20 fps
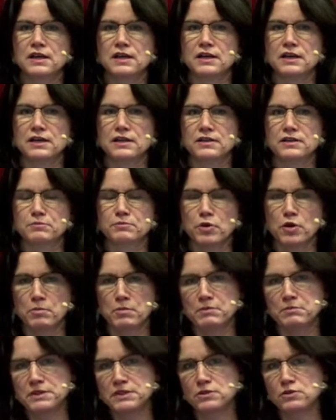The
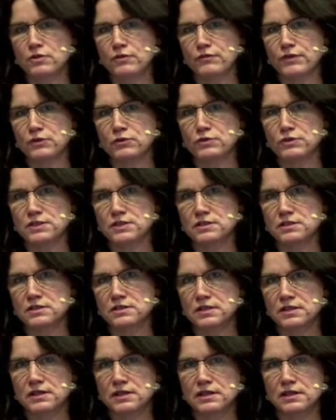problem is often
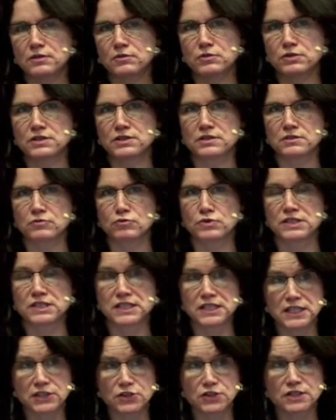with
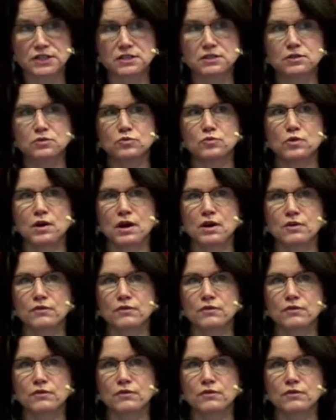teachers who are,